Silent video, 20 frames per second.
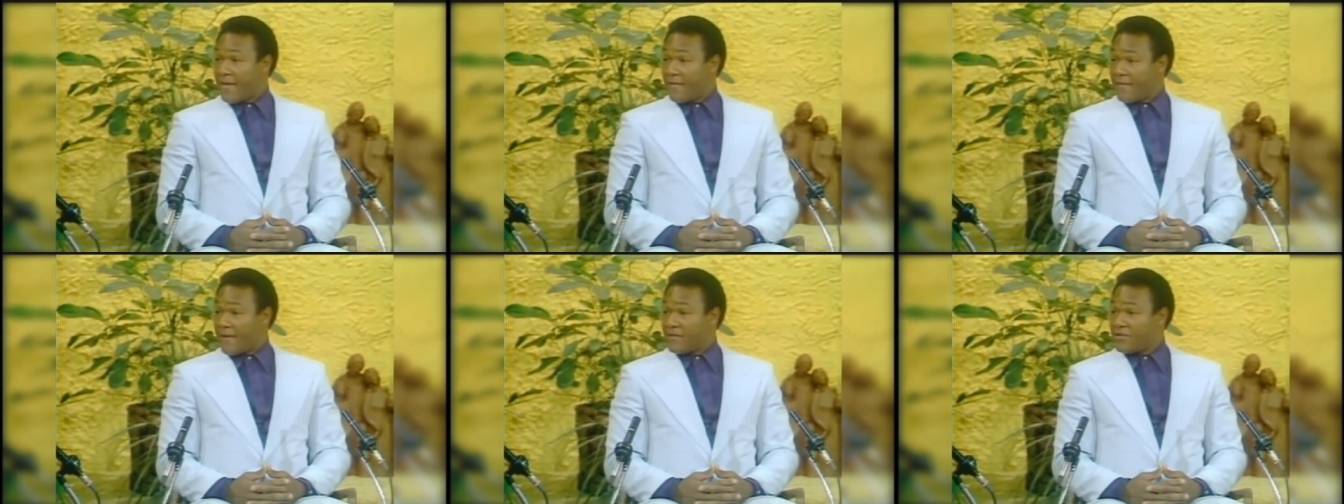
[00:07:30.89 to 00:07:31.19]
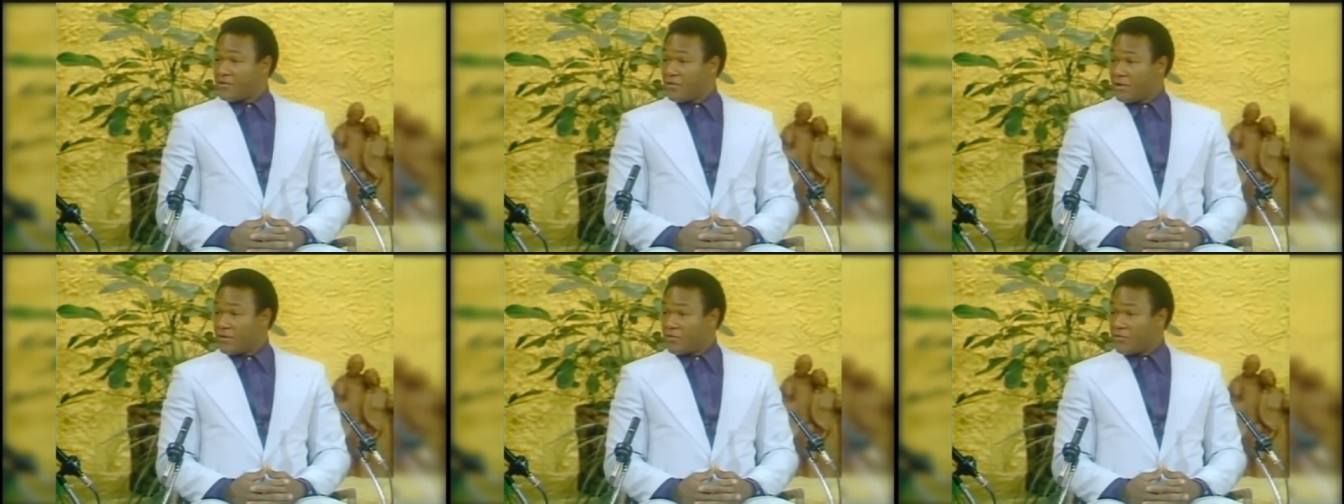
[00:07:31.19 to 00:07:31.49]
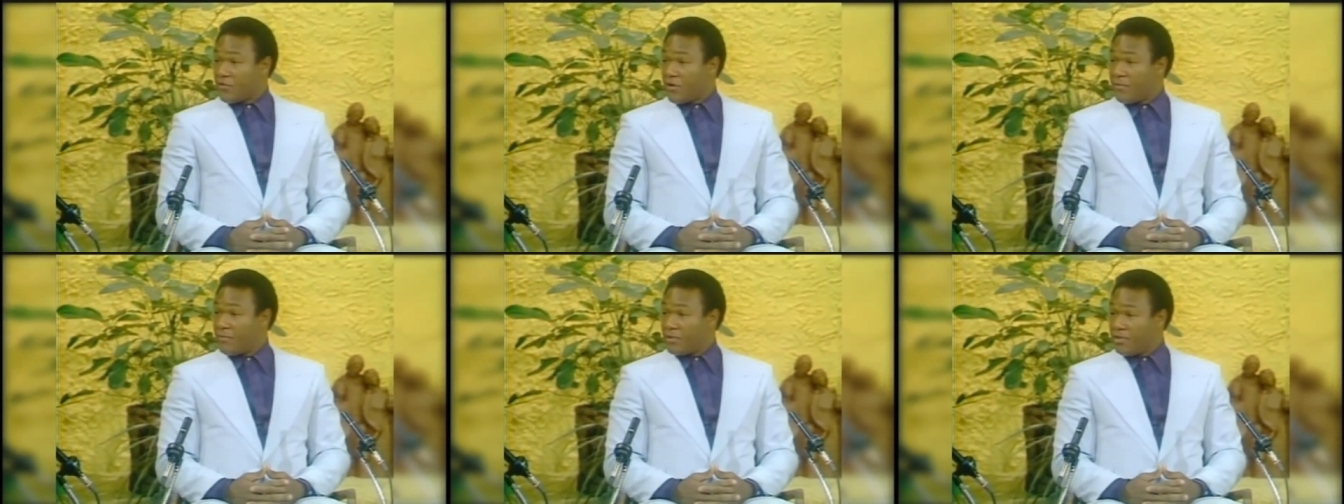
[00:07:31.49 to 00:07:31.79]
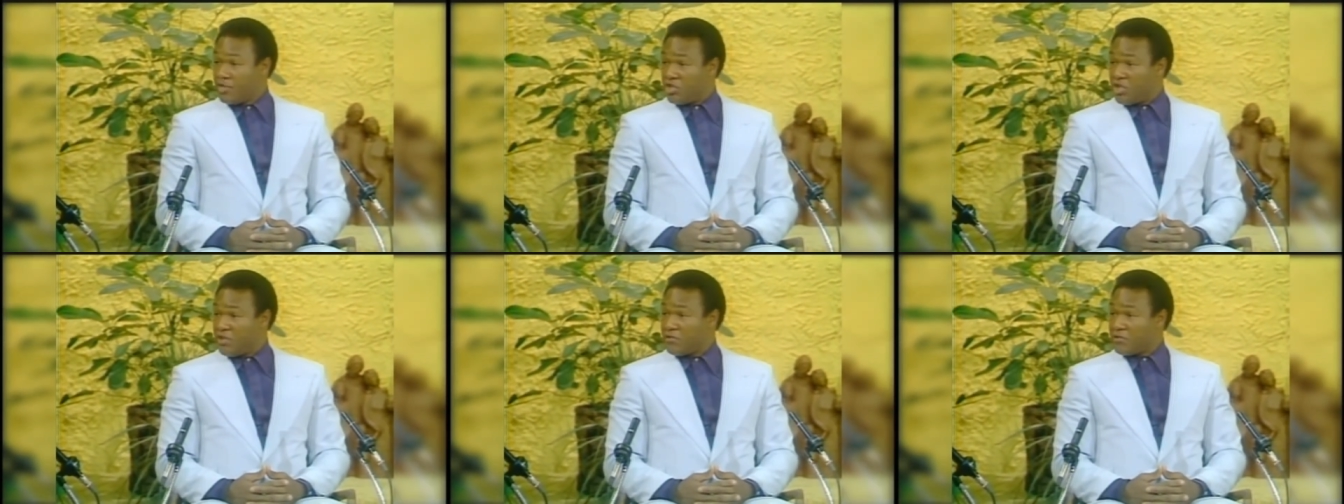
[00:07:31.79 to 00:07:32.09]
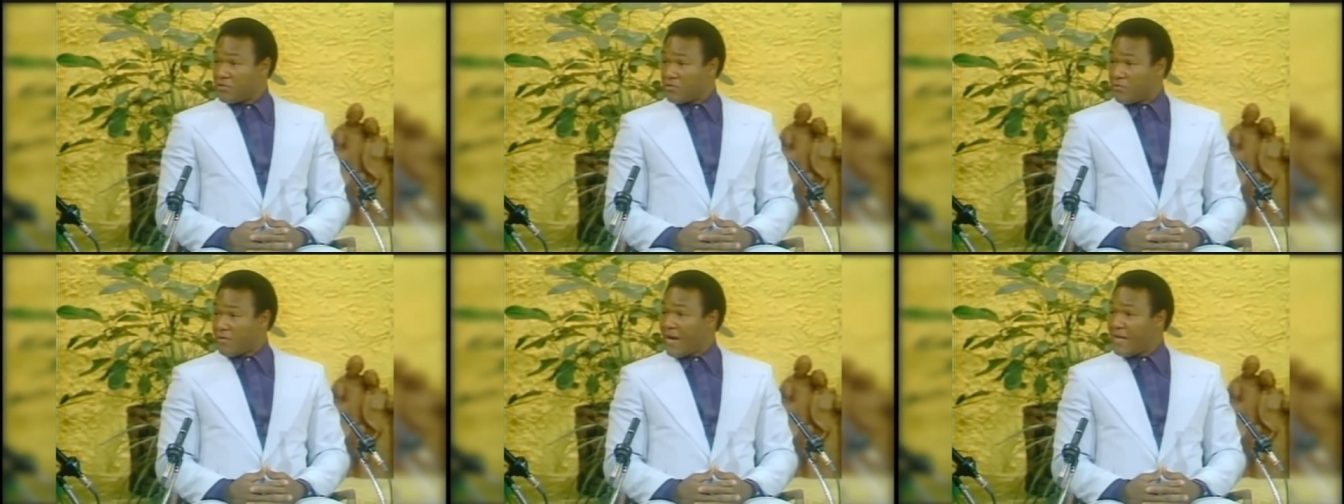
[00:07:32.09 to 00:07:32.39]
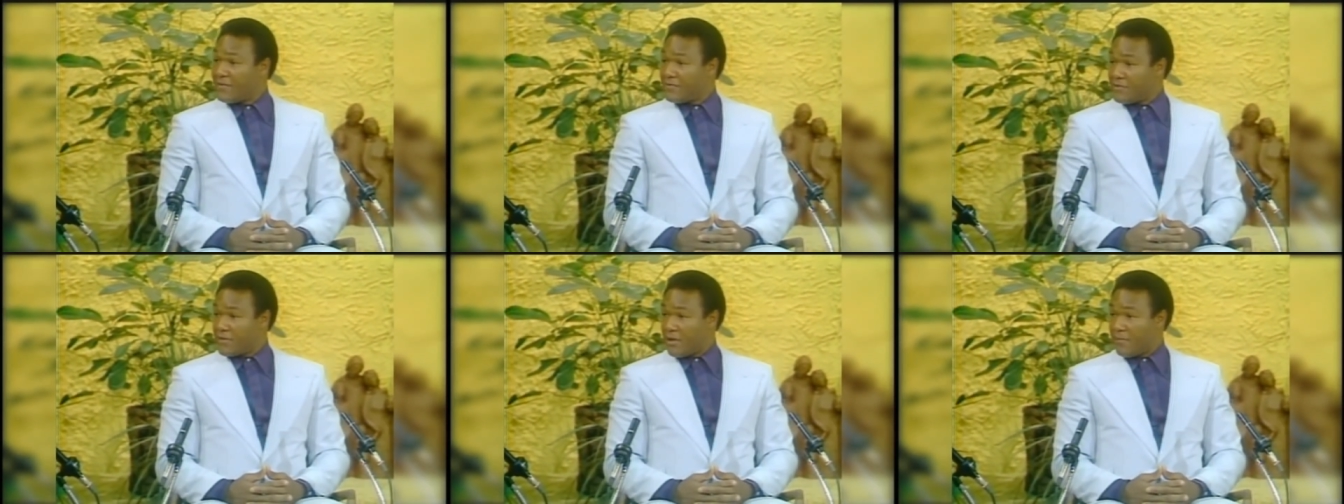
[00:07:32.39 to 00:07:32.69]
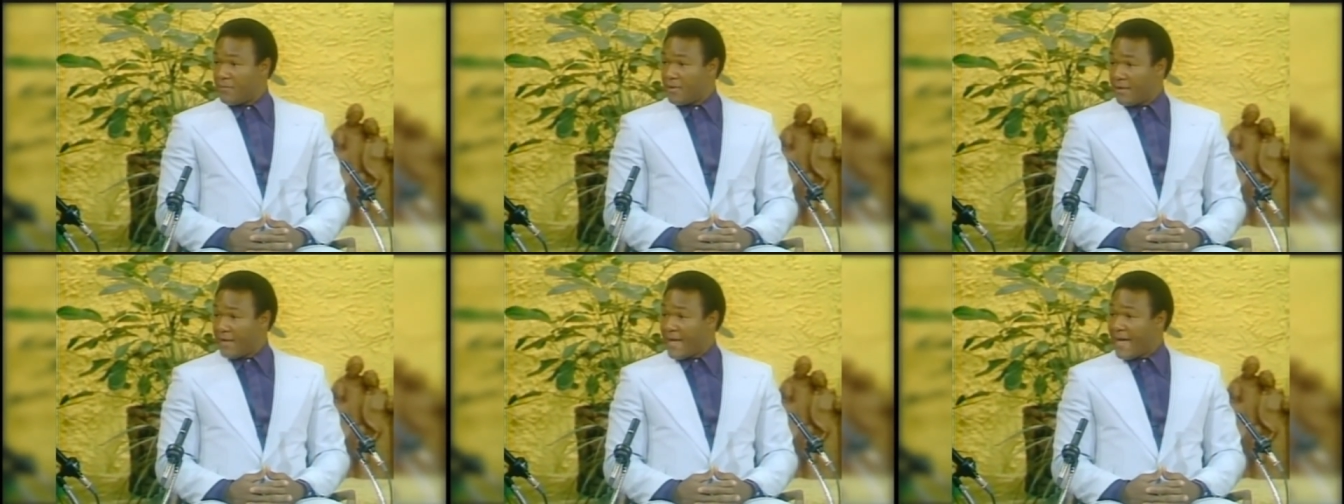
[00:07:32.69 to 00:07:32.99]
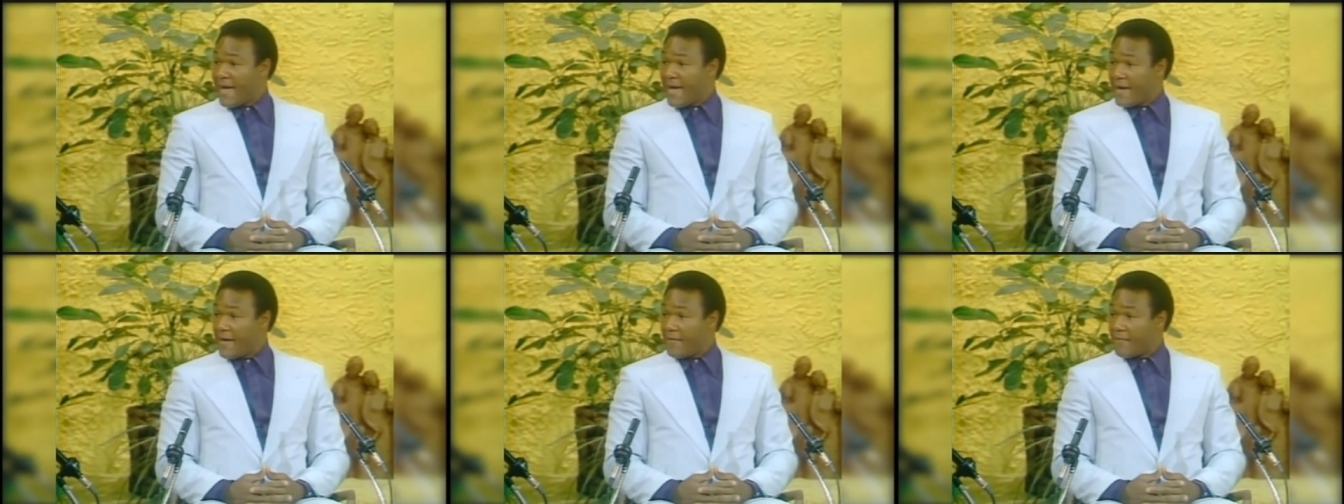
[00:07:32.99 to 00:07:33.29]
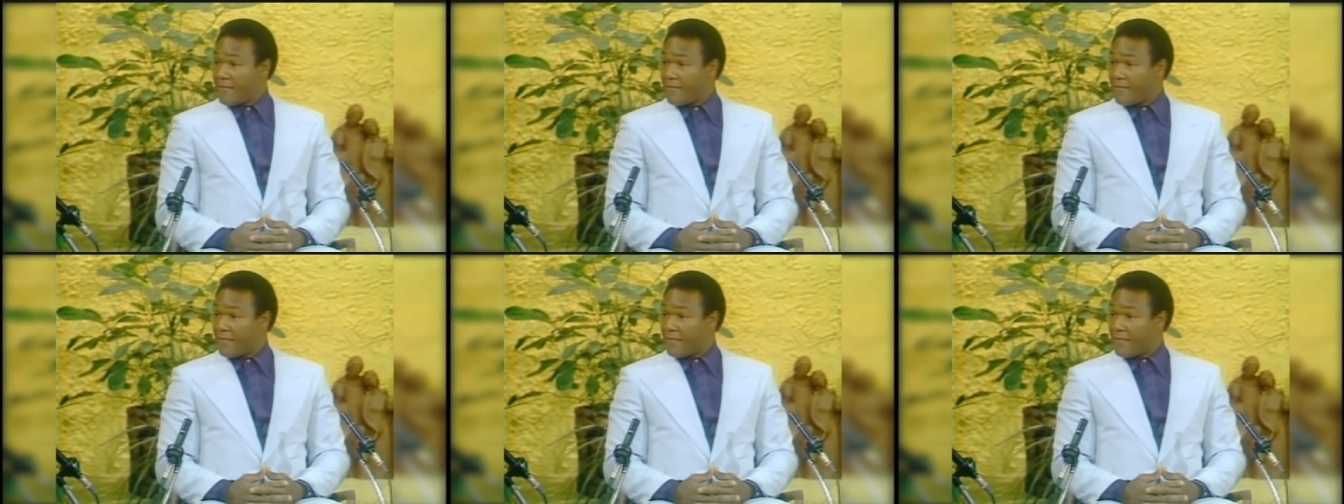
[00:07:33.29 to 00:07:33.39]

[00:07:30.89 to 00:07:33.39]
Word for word: I started screaming, Jesus Christ is coming alive.